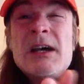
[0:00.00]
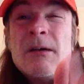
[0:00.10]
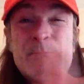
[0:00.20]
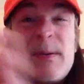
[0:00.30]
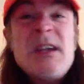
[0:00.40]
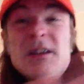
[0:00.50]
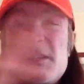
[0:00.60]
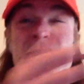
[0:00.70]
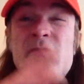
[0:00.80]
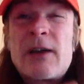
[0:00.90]
Beating
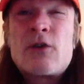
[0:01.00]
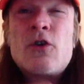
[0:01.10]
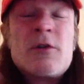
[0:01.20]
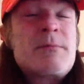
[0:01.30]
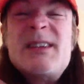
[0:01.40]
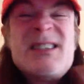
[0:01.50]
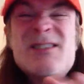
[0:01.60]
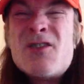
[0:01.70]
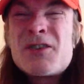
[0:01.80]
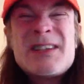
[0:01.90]
his record, but he's
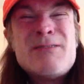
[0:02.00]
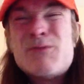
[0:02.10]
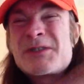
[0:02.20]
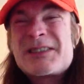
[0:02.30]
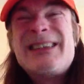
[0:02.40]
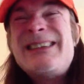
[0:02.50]
not, he wasn't, he